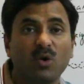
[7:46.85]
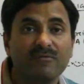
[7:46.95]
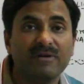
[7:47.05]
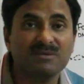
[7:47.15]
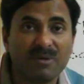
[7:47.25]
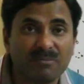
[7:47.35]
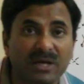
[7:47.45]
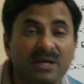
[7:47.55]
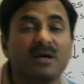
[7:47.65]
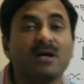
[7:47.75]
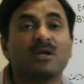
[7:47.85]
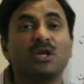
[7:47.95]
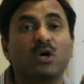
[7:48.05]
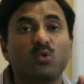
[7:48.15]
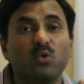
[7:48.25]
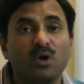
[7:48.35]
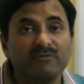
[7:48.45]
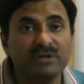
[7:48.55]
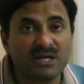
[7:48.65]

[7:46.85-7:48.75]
Always remember, the role of